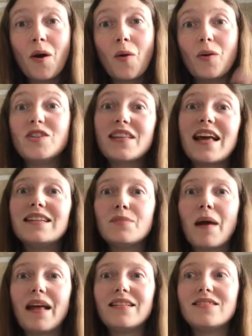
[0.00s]
which then
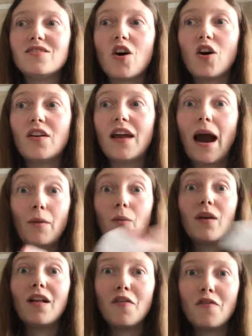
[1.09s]
depends on how it
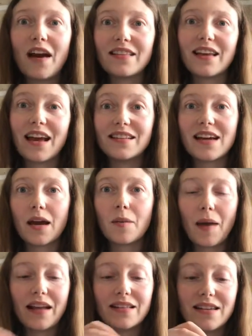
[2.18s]
will affect the entire
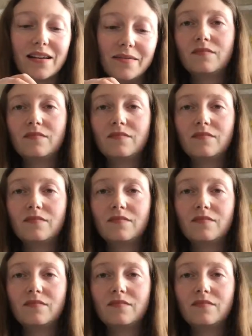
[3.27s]
painting.